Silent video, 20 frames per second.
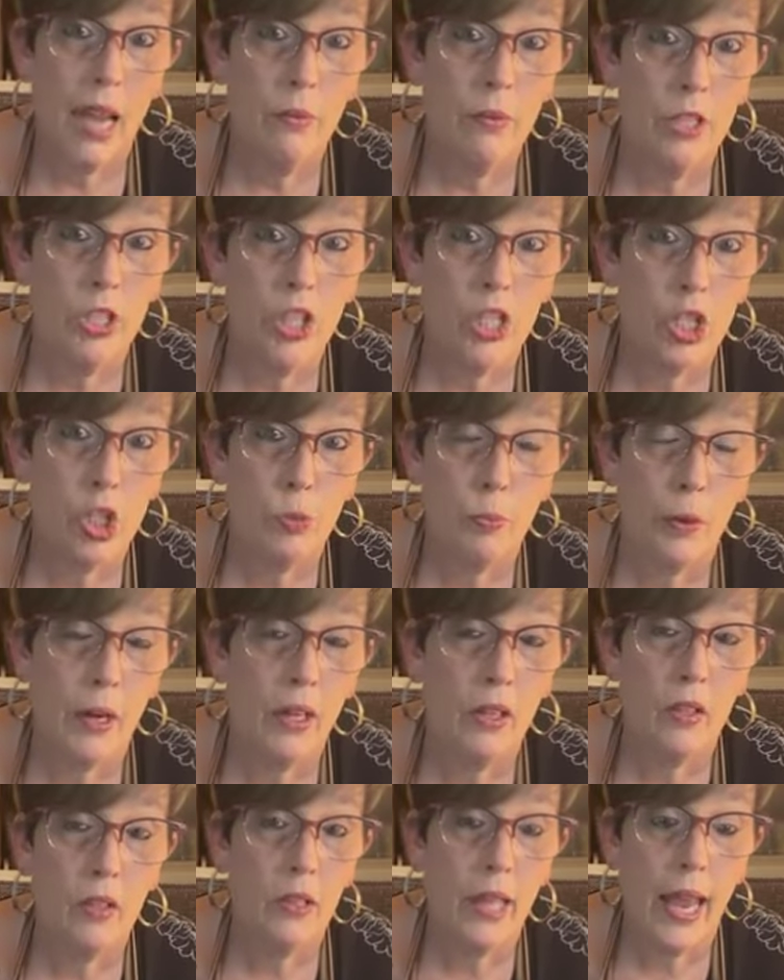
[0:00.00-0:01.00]
I would just
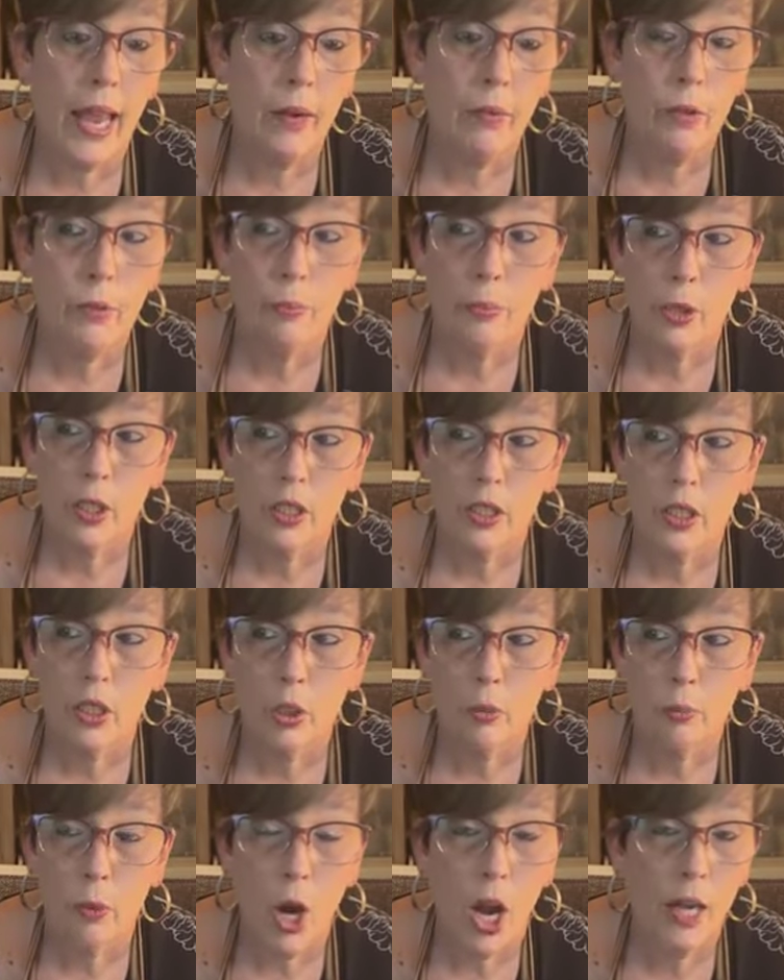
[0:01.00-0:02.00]
sprinkle, I would put a
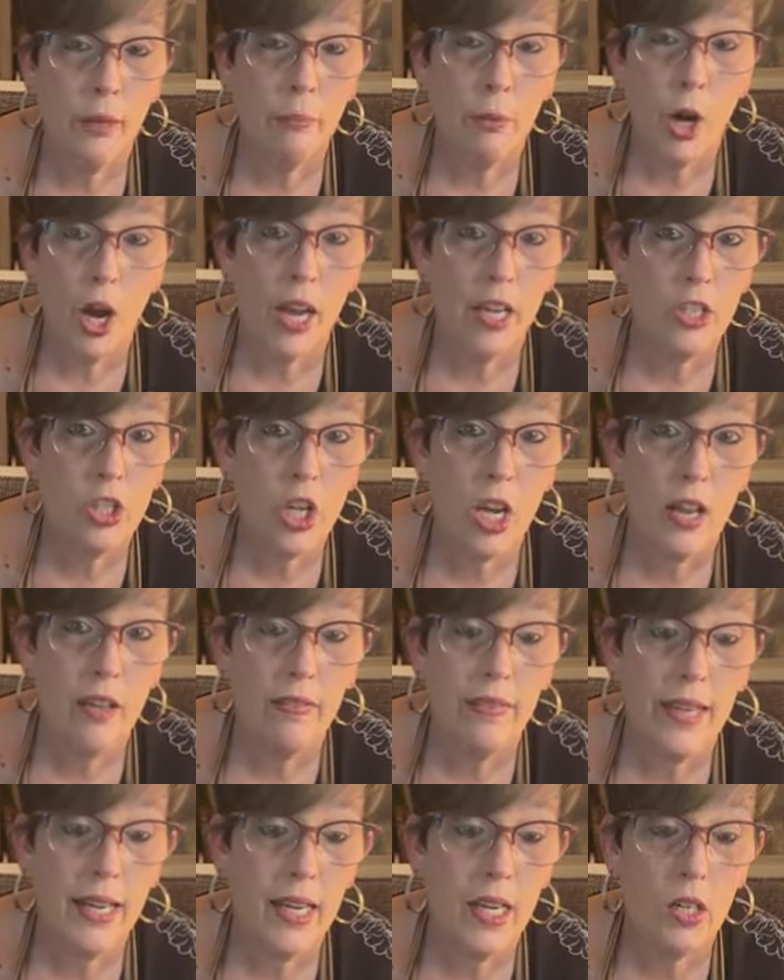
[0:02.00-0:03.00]
little Mod Podge
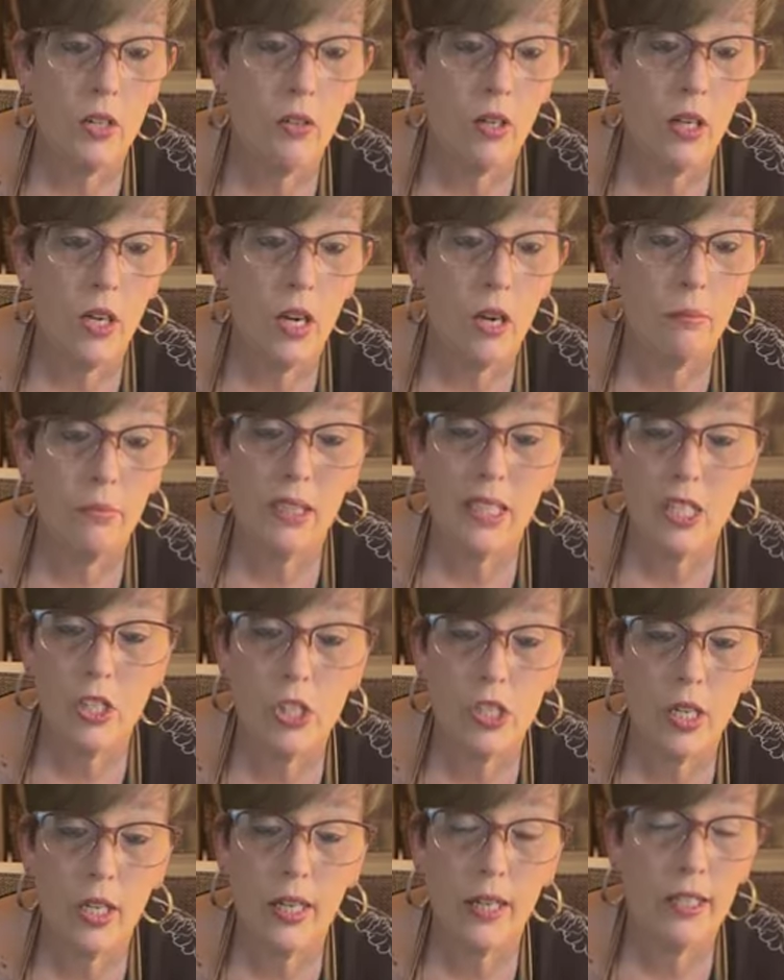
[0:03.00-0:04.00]
on there,
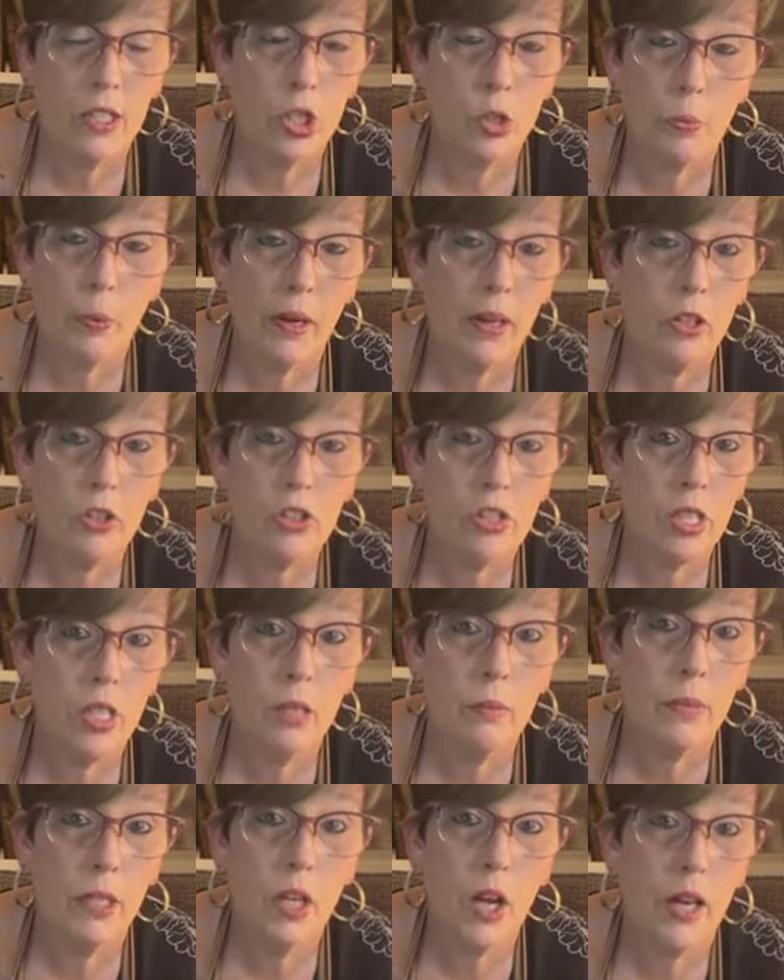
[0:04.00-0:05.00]
Lisa, and sprinkle
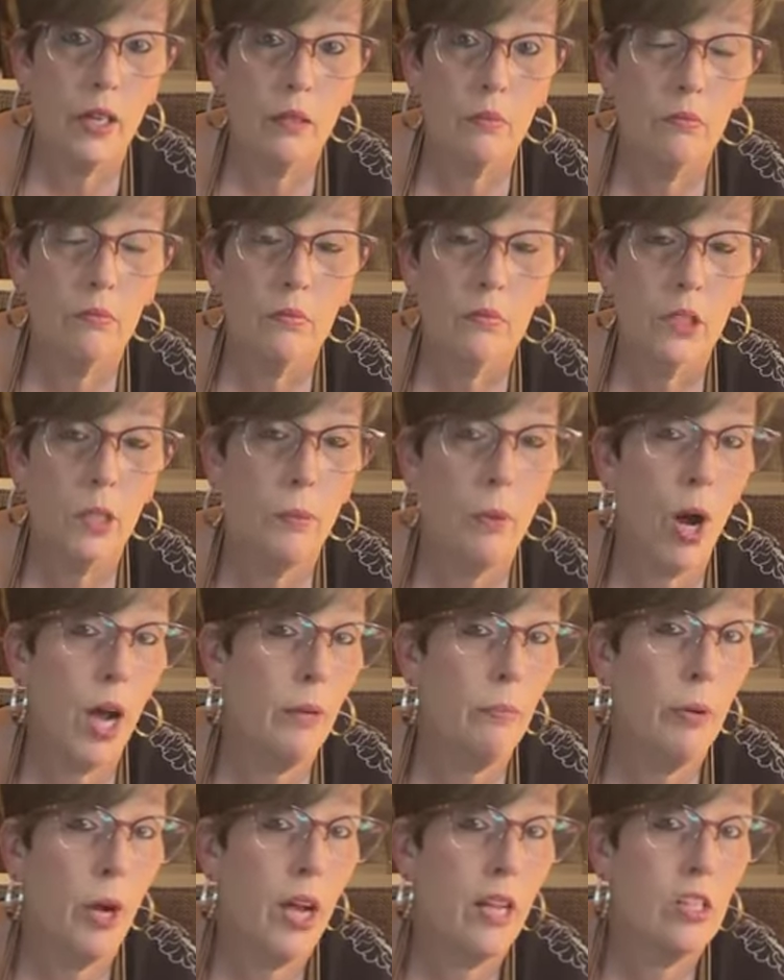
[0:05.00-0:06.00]
cinnamon on them. The
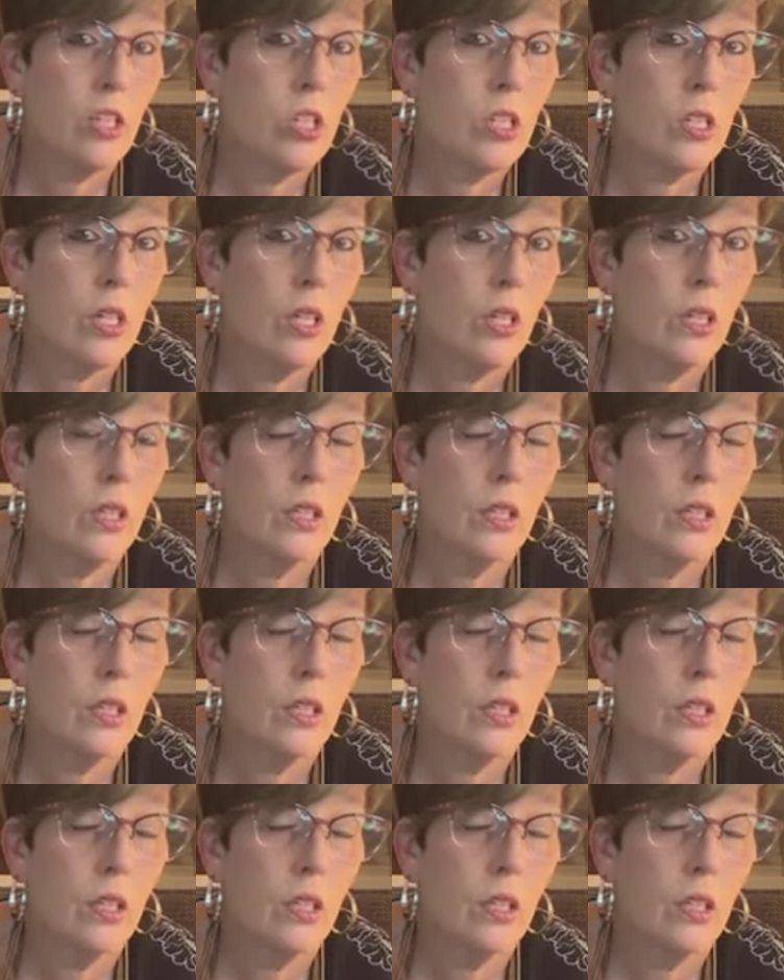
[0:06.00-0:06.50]
Mod Podge is